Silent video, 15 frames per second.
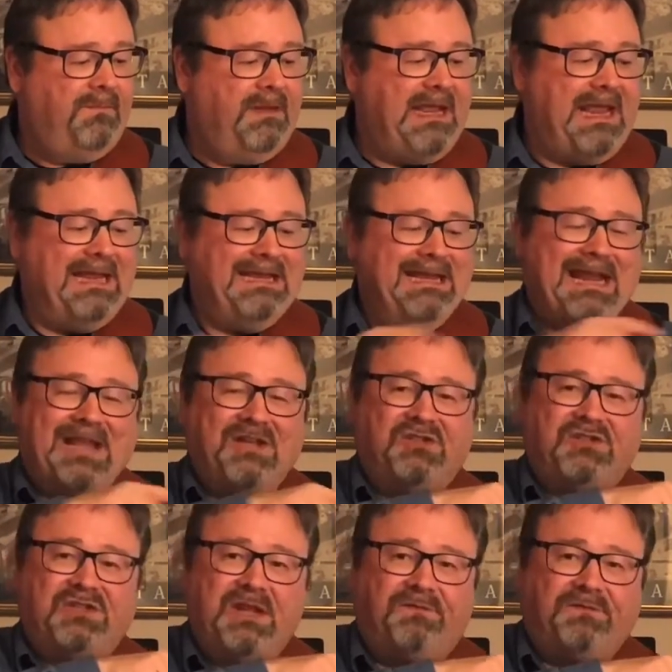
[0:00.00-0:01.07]
Then I
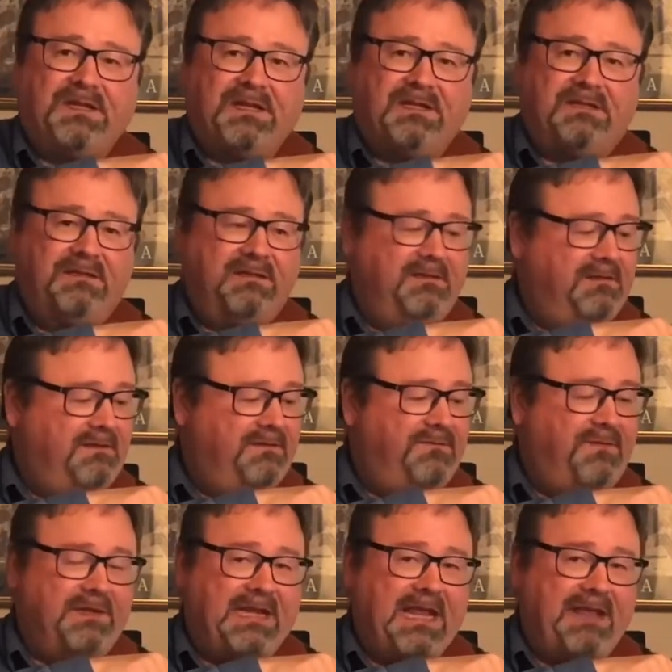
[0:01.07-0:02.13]
shifted for
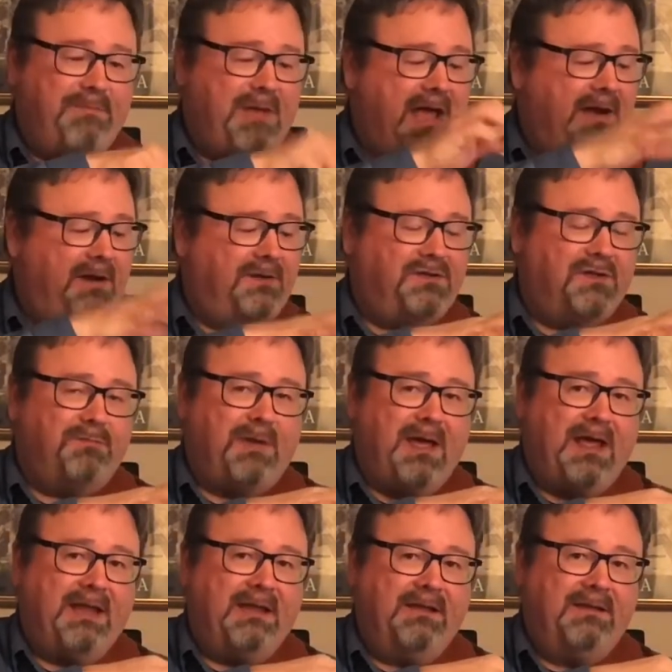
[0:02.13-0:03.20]
the A minor to
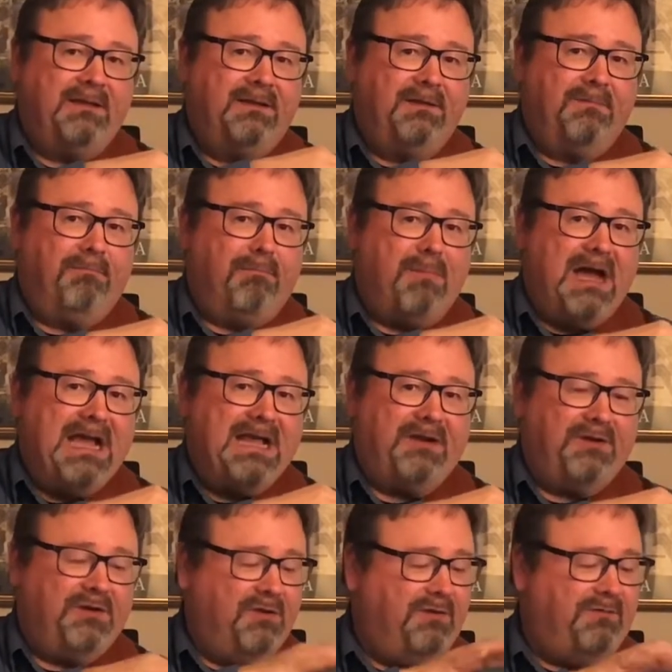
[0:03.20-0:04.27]
my minor
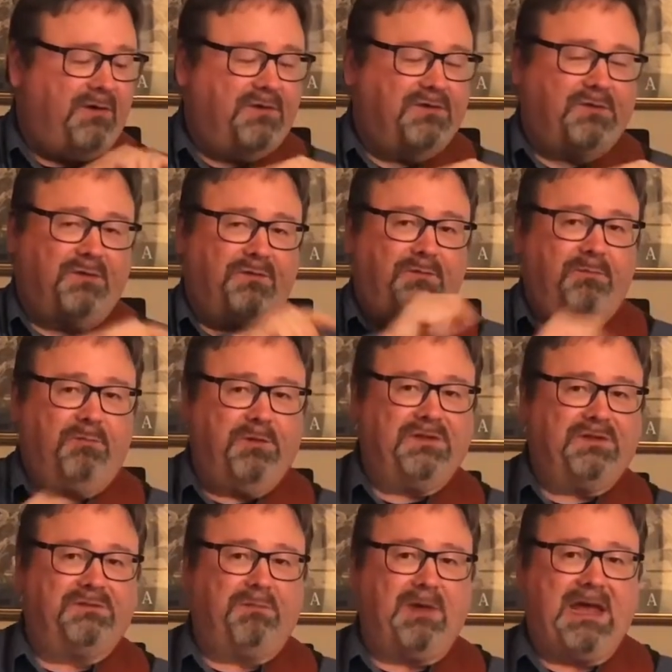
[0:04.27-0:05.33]
universal, which
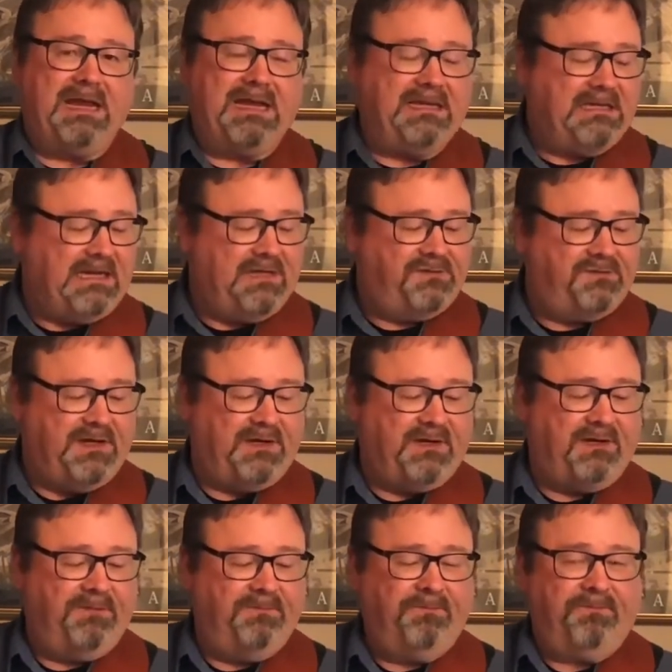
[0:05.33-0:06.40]
is my index finger,